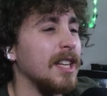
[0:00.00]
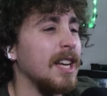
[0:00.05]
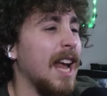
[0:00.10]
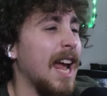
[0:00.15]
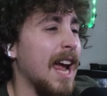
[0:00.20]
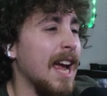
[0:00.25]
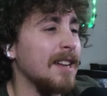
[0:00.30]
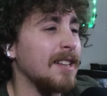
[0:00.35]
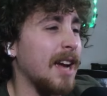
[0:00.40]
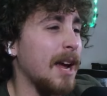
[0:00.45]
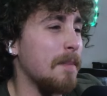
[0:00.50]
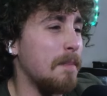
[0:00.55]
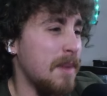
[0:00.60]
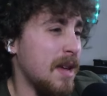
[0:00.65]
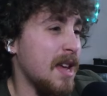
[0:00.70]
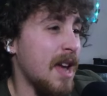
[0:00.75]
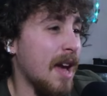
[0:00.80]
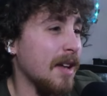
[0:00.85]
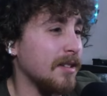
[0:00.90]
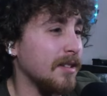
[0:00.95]
and
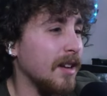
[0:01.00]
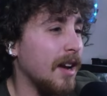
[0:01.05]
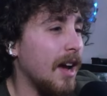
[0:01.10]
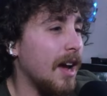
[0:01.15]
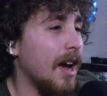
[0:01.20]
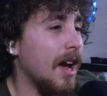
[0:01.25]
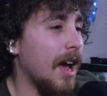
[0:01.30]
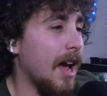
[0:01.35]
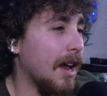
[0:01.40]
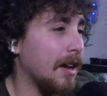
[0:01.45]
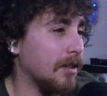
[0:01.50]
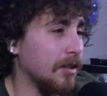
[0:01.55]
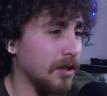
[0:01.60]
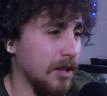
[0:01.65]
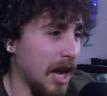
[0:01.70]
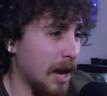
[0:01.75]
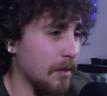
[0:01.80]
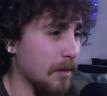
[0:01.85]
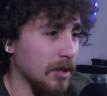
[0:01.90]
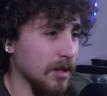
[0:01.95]
anti-BS. And
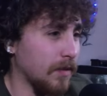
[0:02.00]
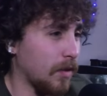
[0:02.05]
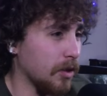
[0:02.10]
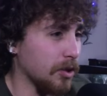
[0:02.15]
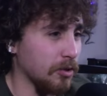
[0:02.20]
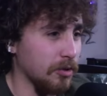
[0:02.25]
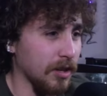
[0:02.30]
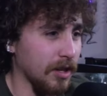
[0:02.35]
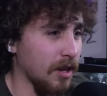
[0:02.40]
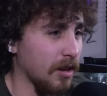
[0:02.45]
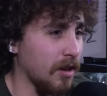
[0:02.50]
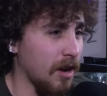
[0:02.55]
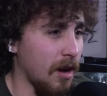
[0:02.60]
gamers have always rejected